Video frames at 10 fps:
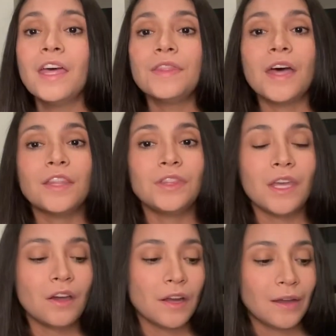that they
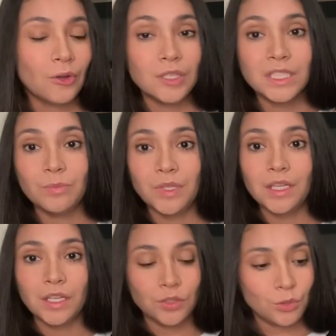are going to be
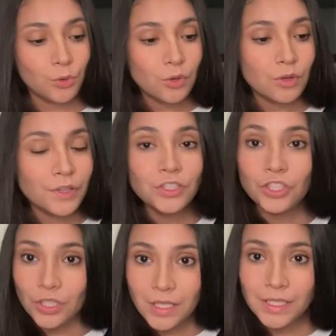a tool
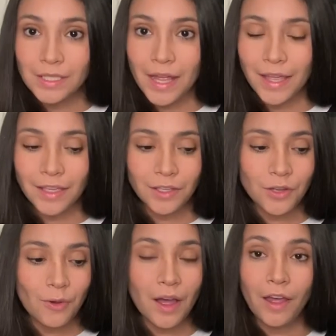just like, you know,